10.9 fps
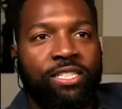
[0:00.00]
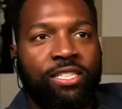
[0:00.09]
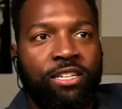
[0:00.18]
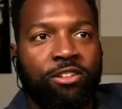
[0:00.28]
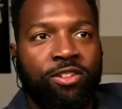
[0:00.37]

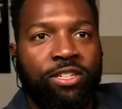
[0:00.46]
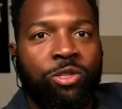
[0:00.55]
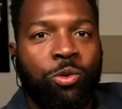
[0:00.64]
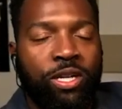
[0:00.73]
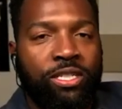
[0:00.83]
Theory
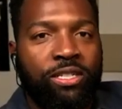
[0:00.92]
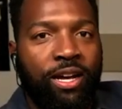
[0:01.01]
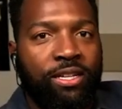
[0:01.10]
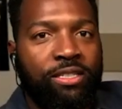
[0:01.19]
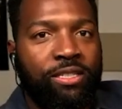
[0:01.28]

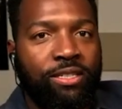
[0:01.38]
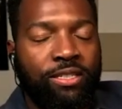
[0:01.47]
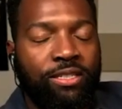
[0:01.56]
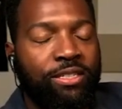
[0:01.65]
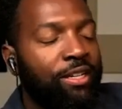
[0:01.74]

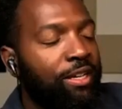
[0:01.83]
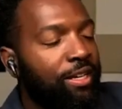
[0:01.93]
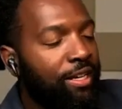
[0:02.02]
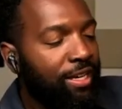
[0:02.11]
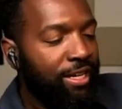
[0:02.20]
2019.
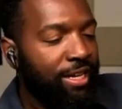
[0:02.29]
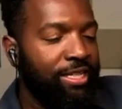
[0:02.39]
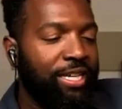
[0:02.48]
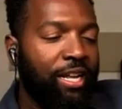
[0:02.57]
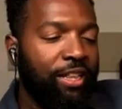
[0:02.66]
It's
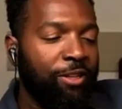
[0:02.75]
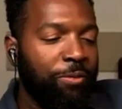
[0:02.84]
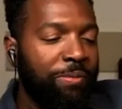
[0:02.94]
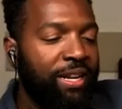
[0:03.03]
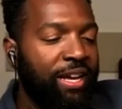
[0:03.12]
got a little
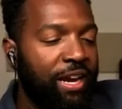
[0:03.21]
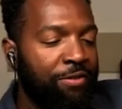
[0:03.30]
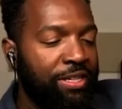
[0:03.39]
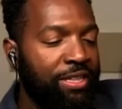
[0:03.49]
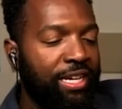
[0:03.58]
bit of
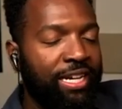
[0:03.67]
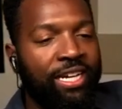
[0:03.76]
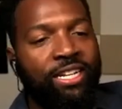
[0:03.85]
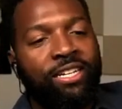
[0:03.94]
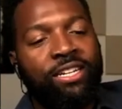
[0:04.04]
everything in
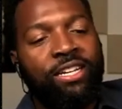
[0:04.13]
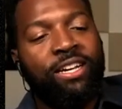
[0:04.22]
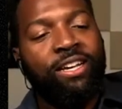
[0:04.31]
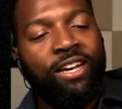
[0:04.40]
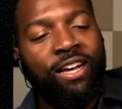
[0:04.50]
it,
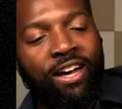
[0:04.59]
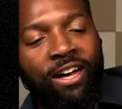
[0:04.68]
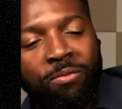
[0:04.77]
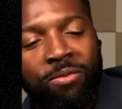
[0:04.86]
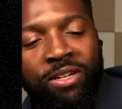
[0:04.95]

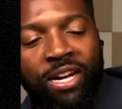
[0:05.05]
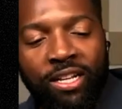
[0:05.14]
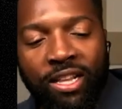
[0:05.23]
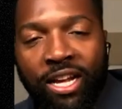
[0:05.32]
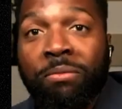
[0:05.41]
kind of
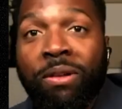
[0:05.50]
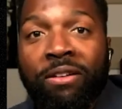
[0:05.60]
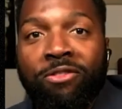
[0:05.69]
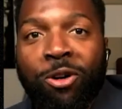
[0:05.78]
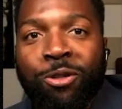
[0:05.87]
like black
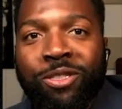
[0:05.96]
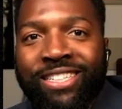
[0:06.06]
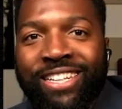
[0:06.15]
folks.